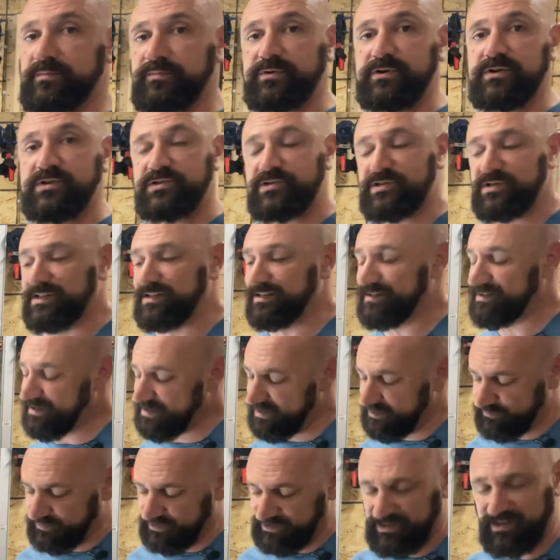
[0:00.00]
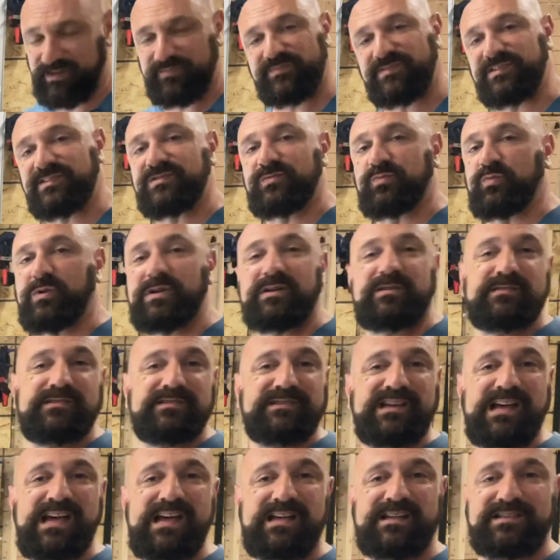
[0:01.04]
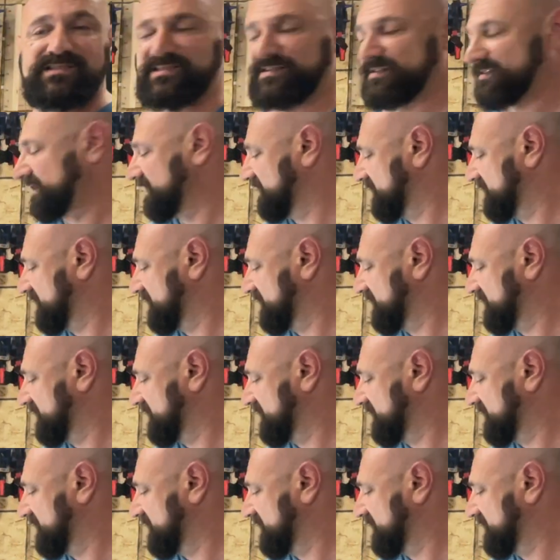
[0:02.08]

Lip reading: push it. And it becomes this weird dance